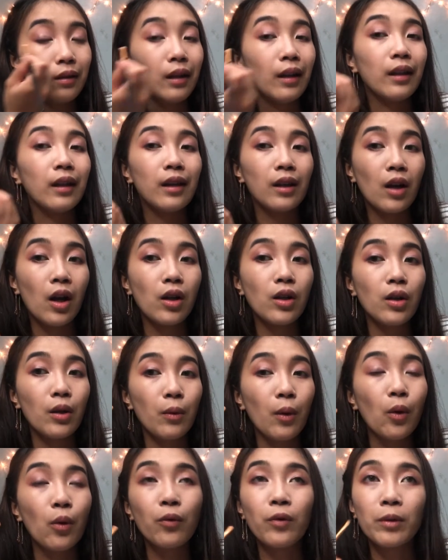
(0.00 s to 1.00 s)
I cannot go
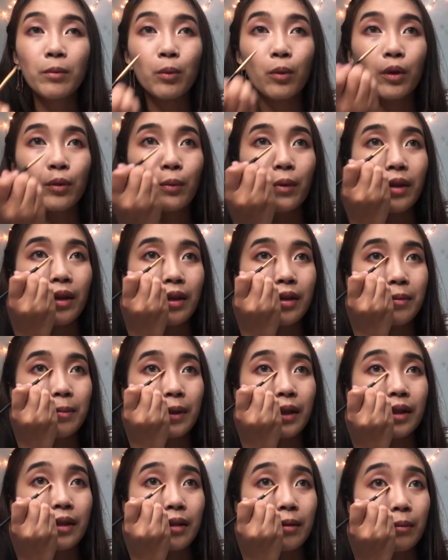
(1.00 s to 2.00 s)
overboard with this
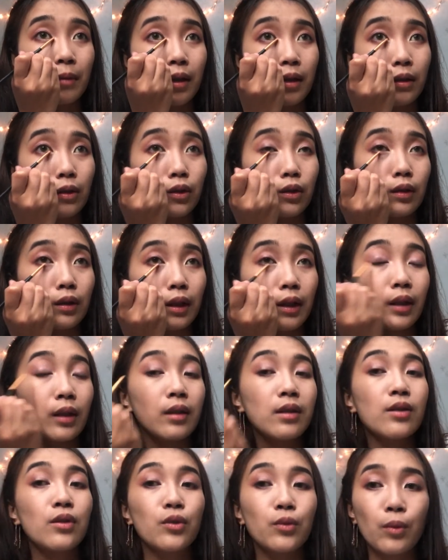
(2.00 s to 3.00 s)
because I might look like a
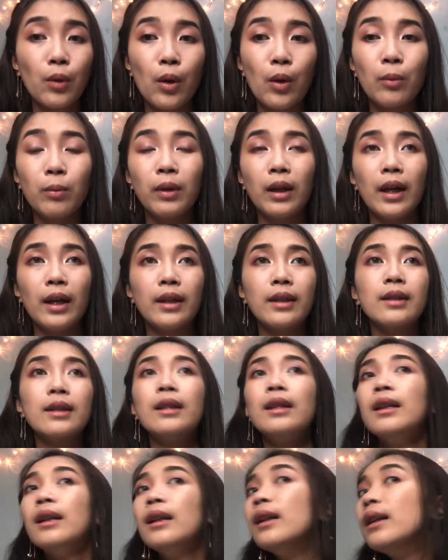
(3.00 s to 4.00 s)
strobe light.
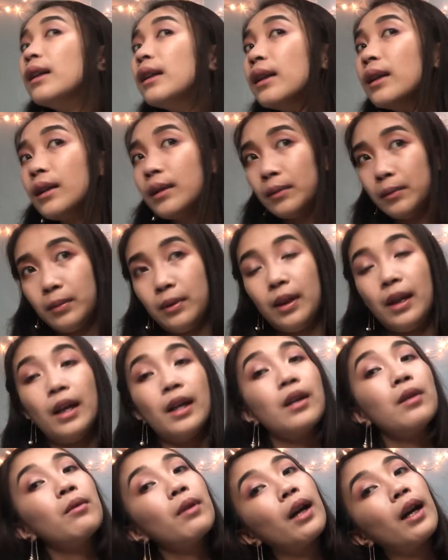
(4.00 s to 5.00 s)
But
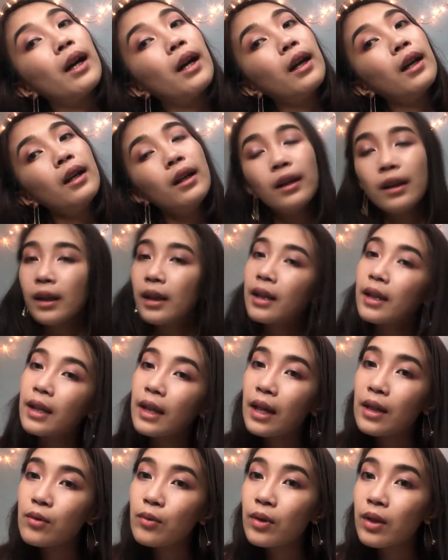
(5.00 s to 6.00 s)
anyway,
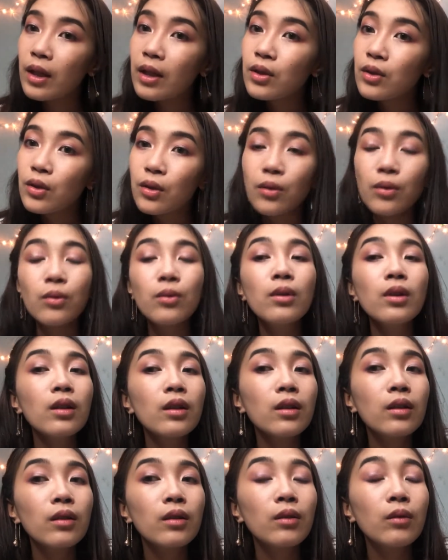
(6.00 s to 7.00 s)
that's what they do
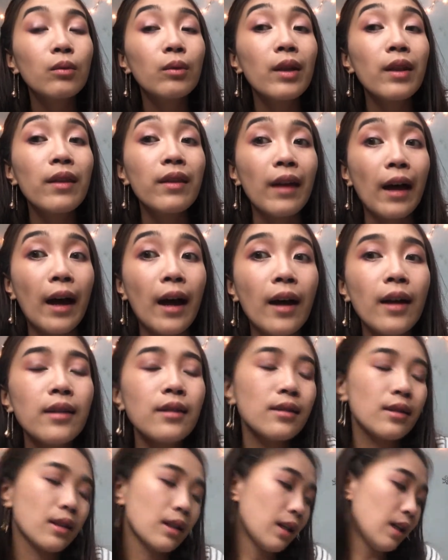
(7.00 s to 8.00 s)
with
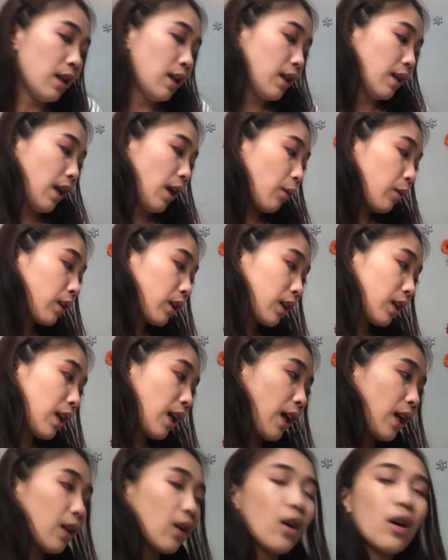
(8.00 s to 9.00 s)
that. Now we're gonna
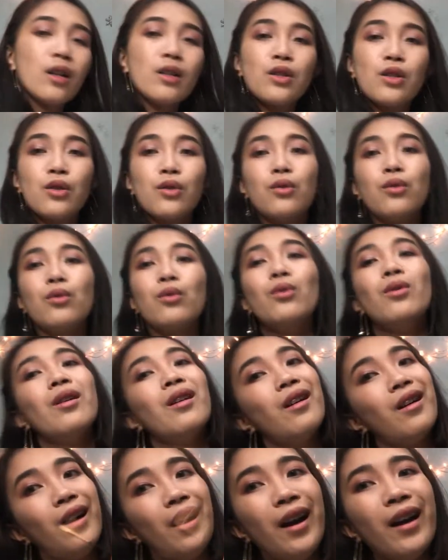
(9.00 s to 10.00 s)
head on to
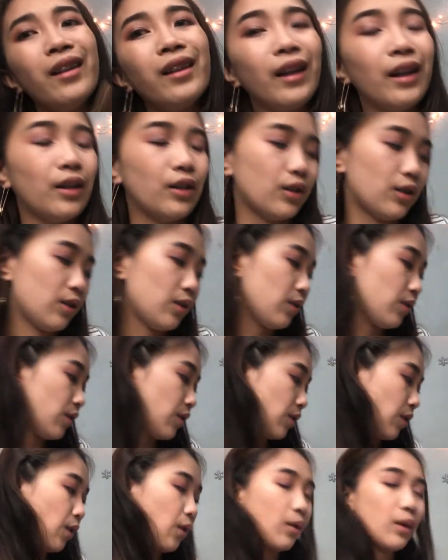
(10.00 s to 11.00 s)
eyeliner.
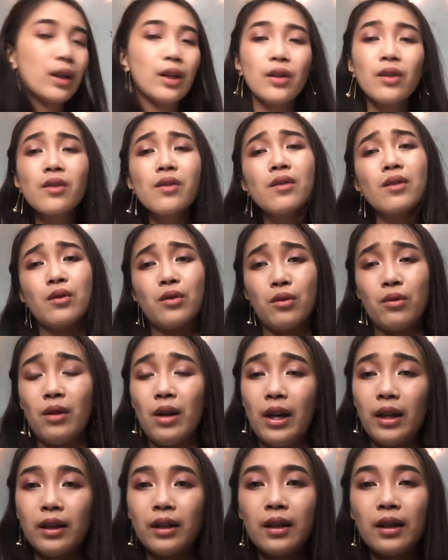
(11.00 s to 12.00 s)
So here's the
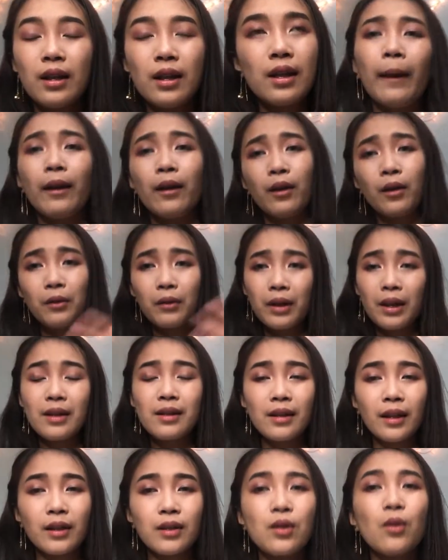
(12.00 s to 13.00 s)
trick. Koreans
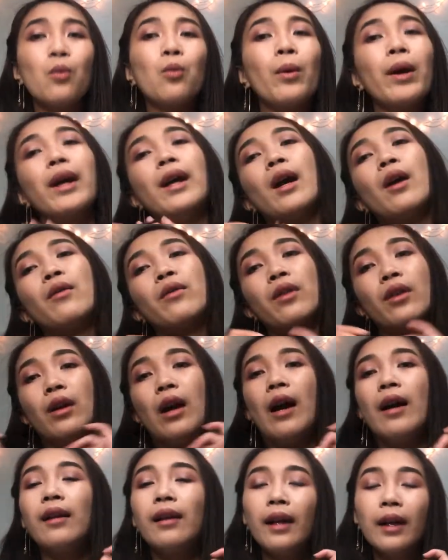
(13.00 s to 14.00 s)
like to wing out their
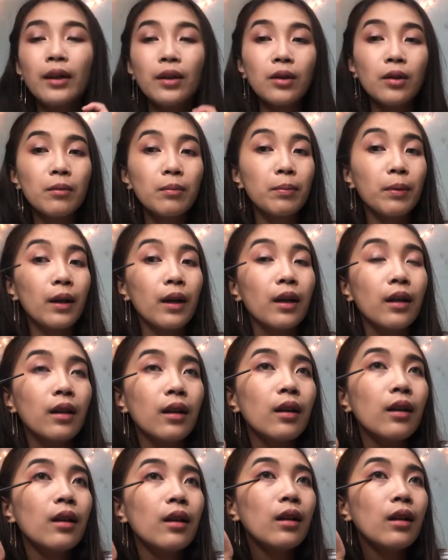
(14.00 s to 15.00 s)
eyeliner, but
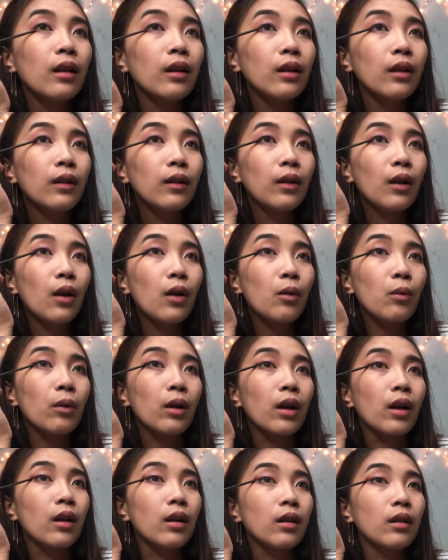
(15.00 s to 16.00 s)

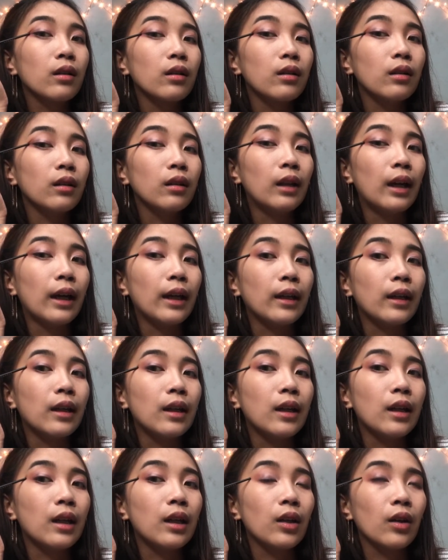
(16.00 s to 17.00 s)
lower, like
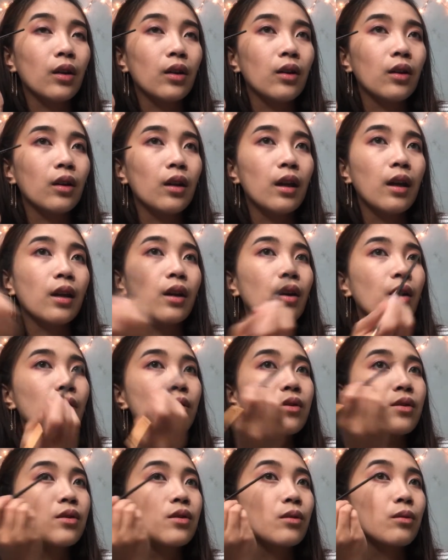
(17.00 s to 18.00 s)
here. It
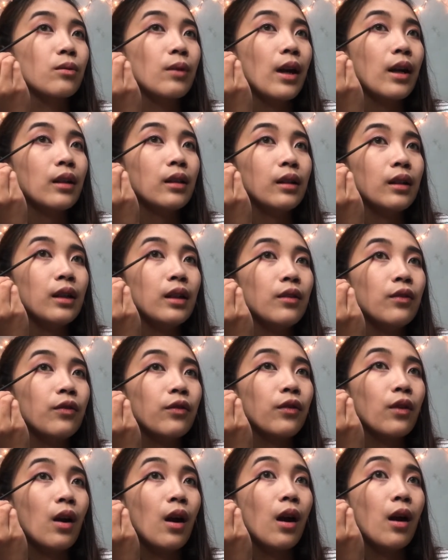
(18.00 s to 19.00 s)
goes directly
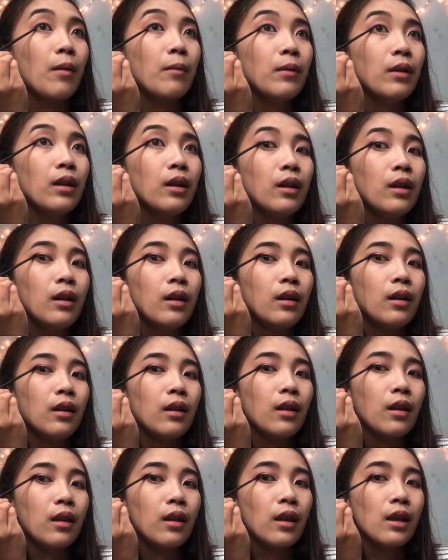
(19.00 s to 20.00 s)
from
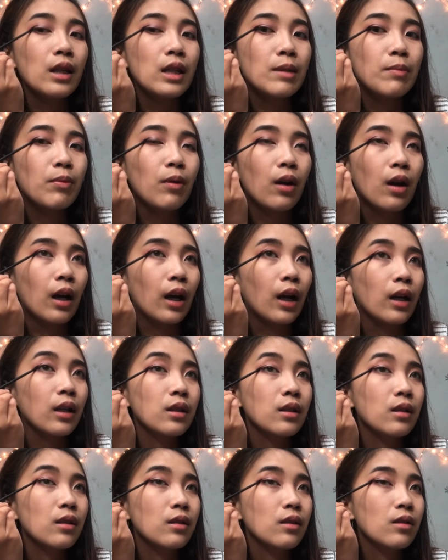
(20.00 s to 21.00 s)
this
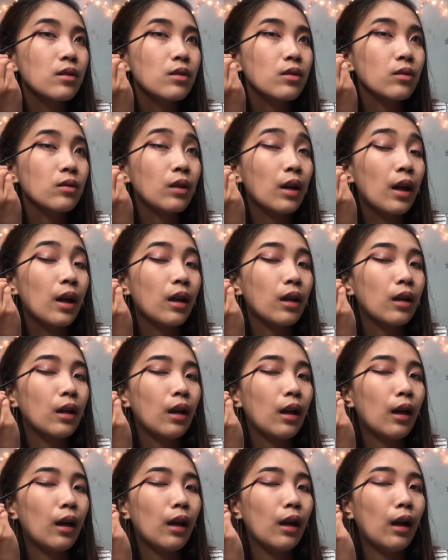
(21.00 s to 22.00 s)
part straight
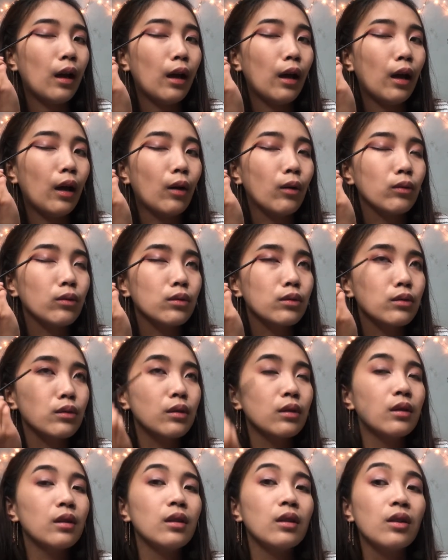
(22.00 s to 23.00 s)
out,
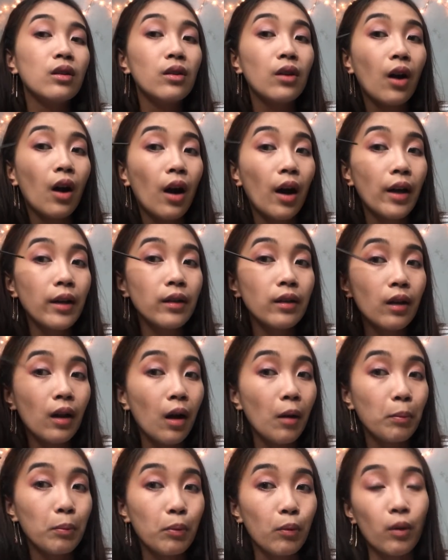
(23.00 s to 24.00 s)
not
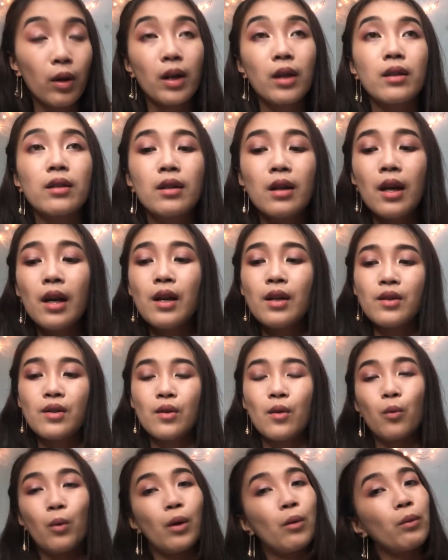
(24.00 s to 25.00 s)
upward.
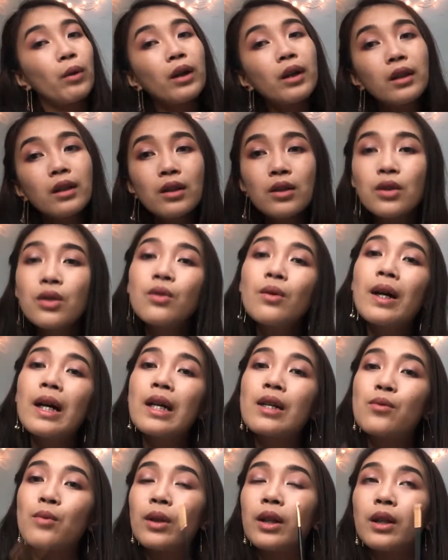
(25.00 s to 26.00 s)
So what we're gonna do
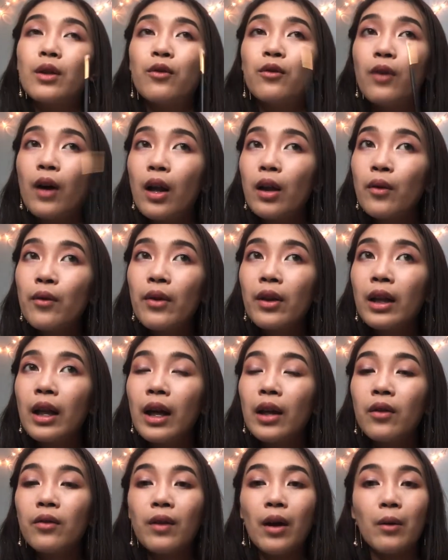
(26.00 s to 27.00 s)
is we're gonna follow the
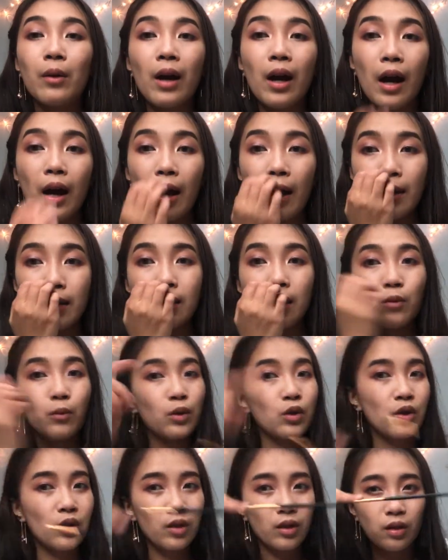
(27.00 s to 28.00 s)
line of our eyes and
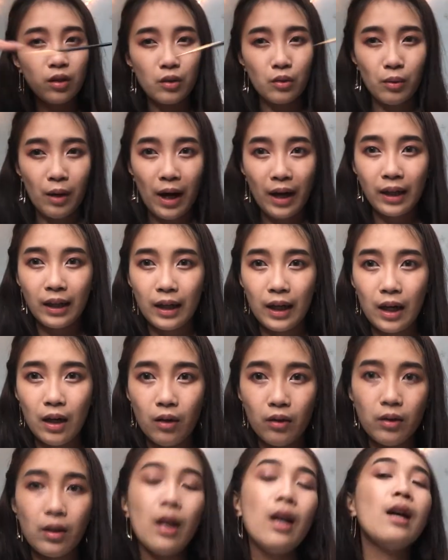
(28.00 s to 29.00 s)
we're just gonna drag it
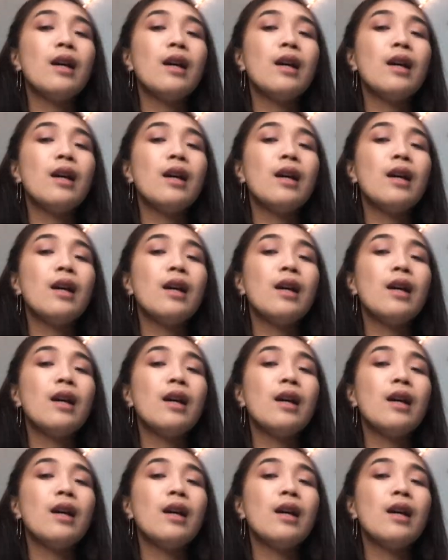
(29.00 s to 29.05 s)
out.